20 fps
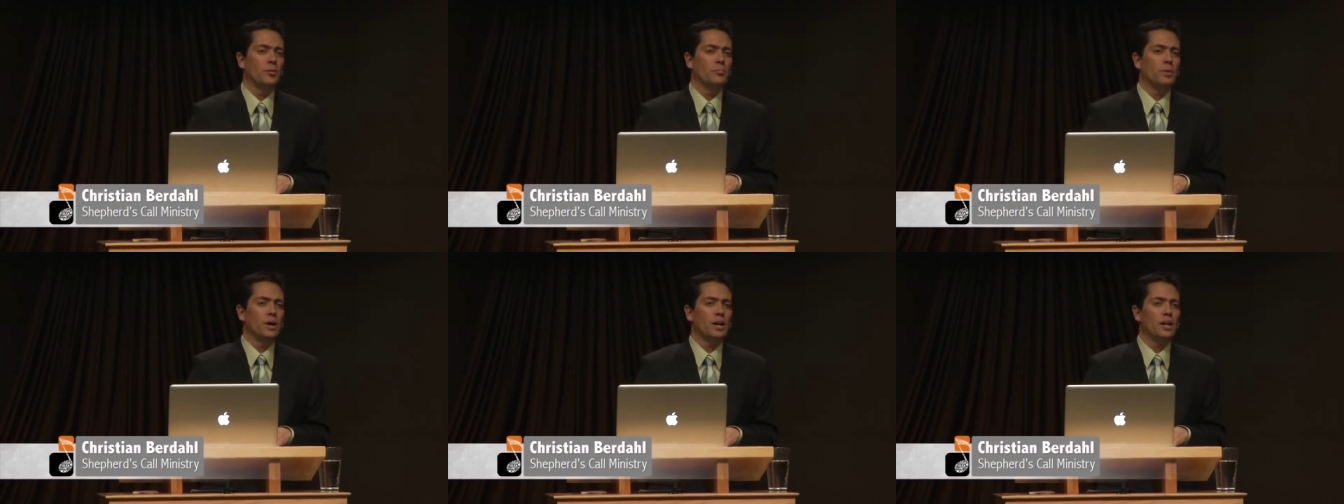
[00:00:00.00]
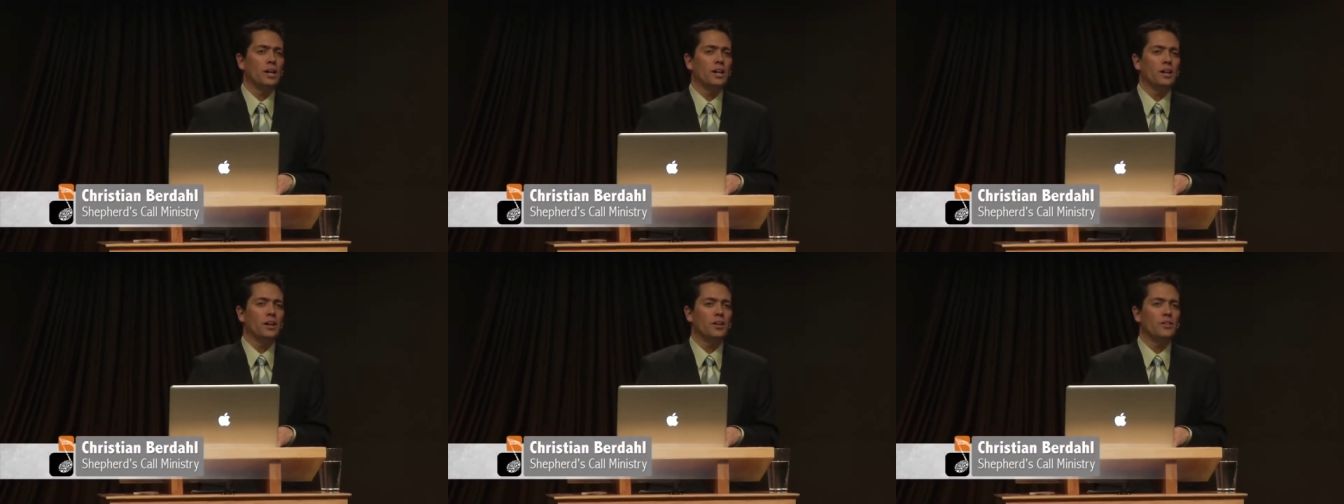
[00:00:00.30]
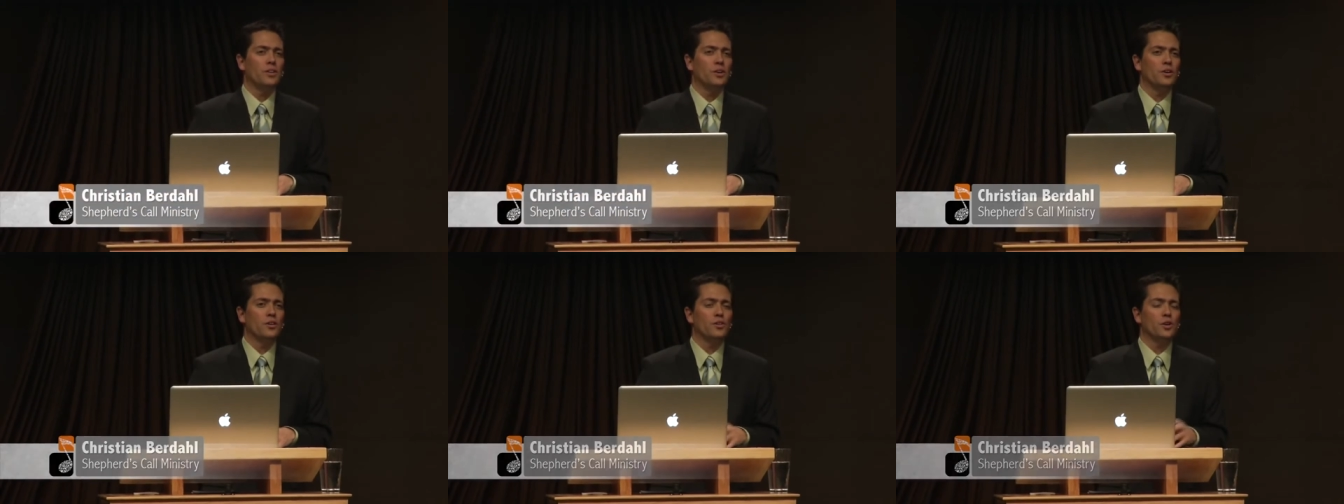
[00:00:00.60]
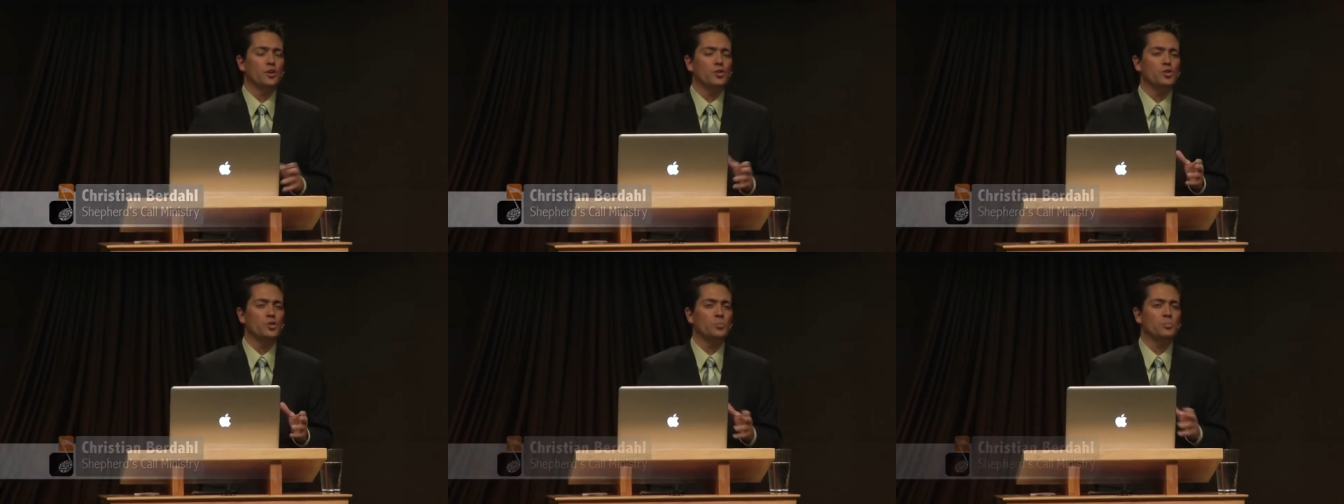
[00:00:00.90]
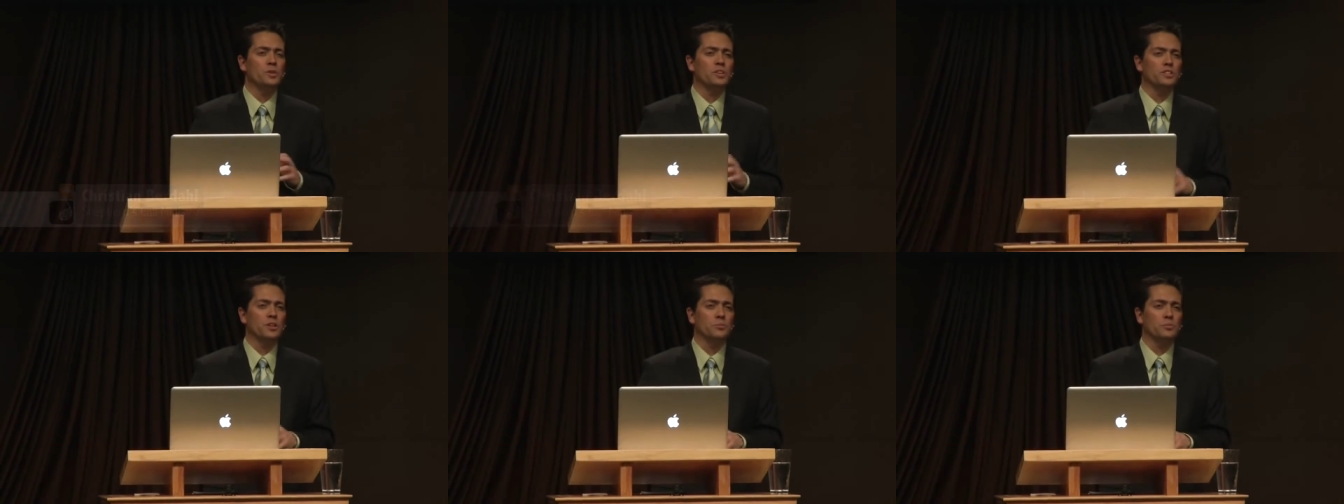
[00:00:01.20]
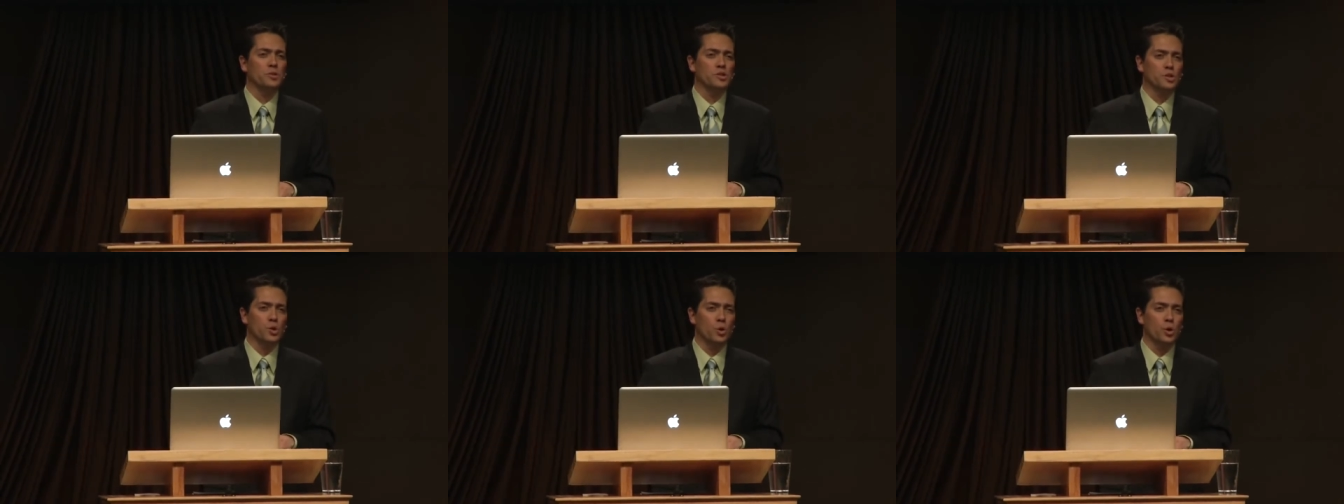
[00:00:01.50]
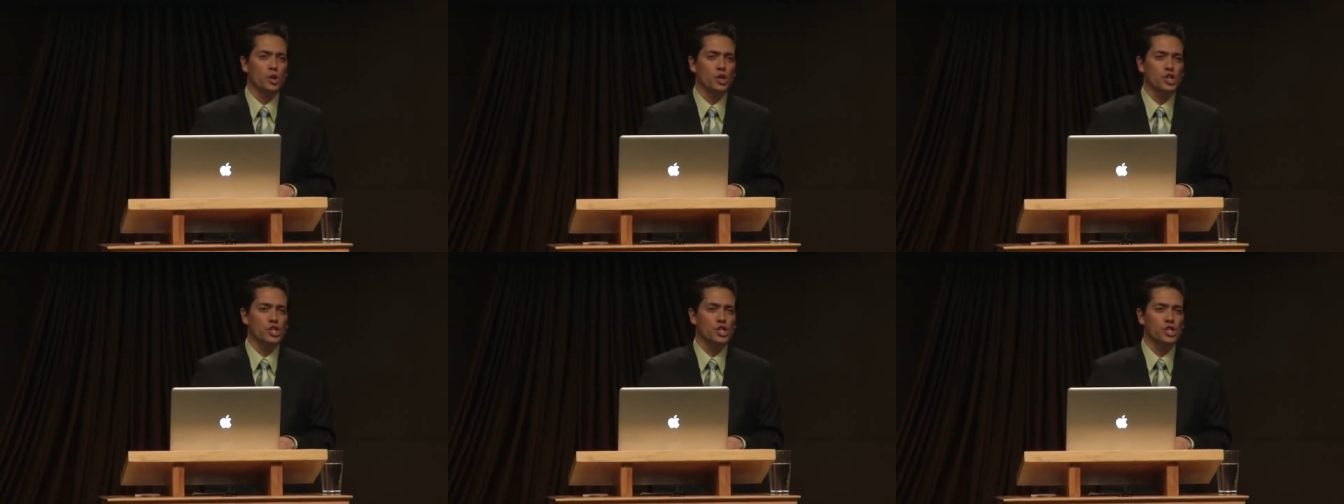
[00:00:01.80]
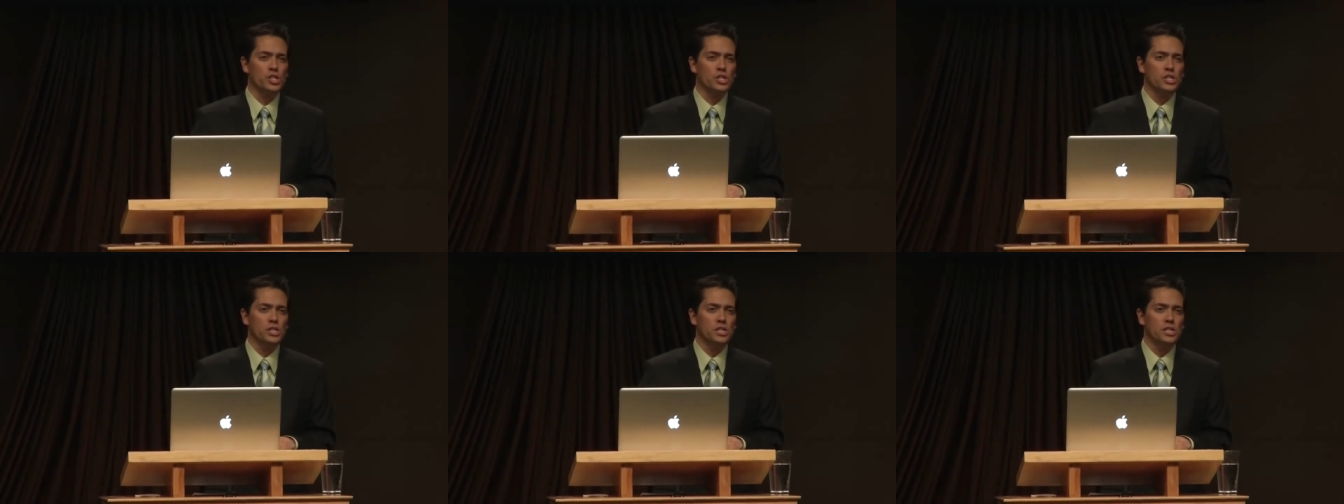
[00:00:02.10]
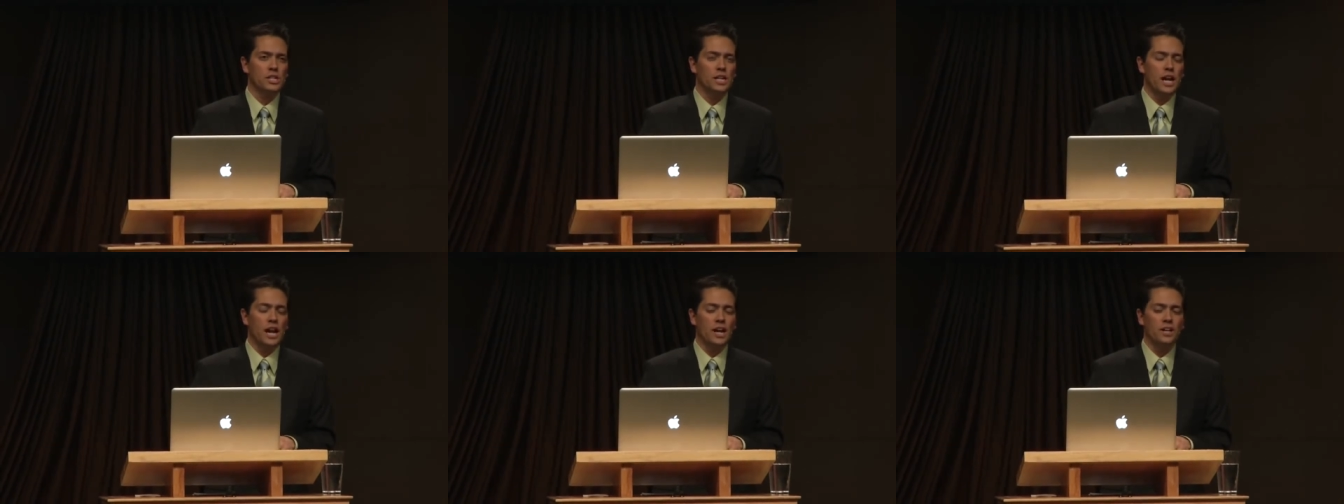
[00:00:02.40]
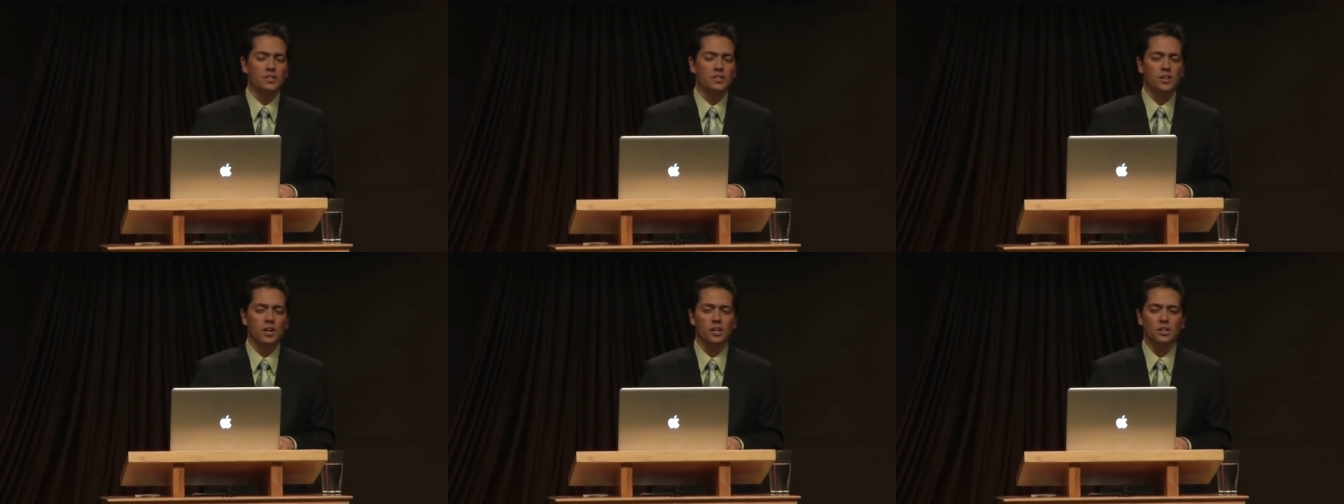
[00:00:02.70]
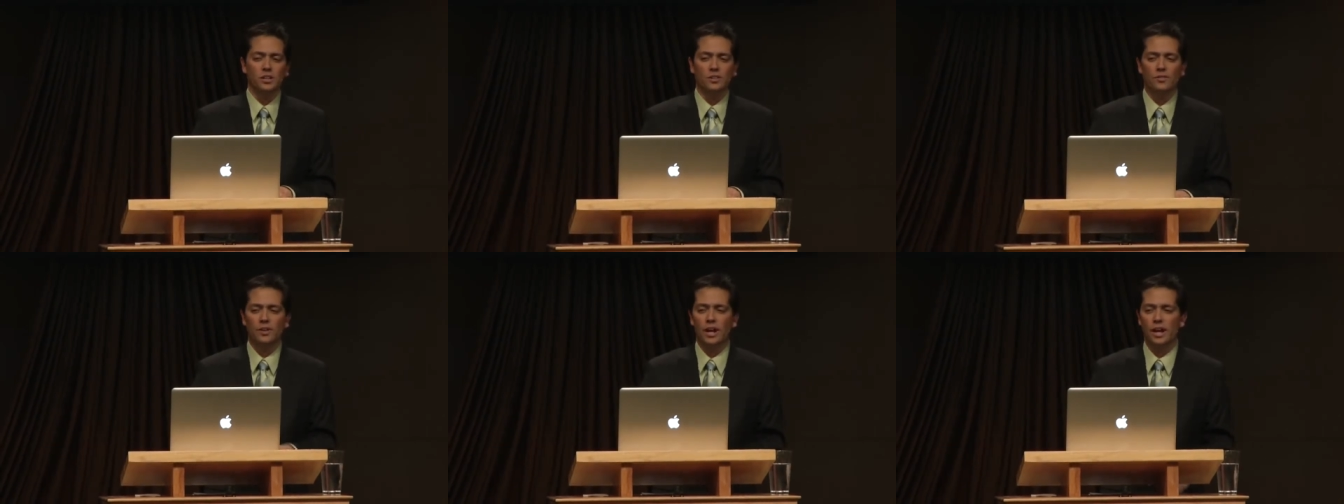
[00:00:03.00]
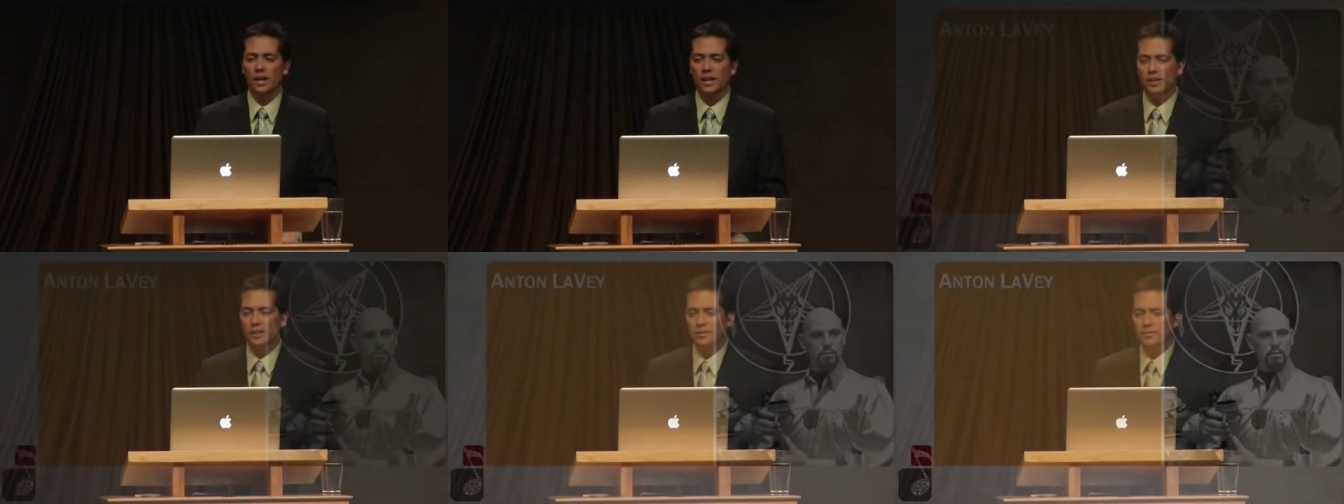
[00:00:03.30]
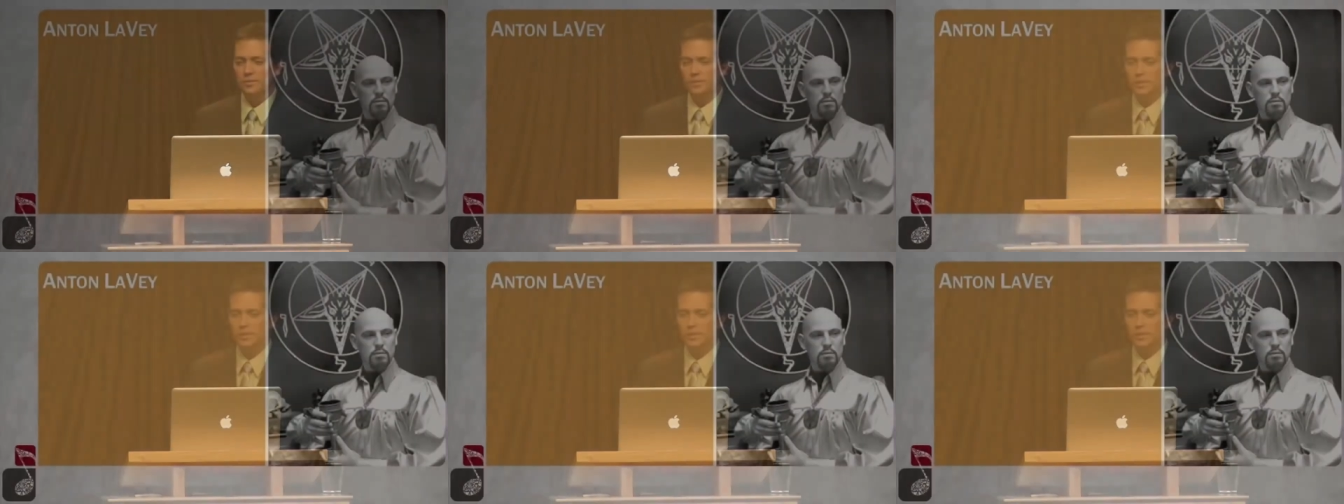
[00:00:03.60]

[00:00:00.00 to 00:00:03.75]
But there are those who picked up the torch. Anton LaVey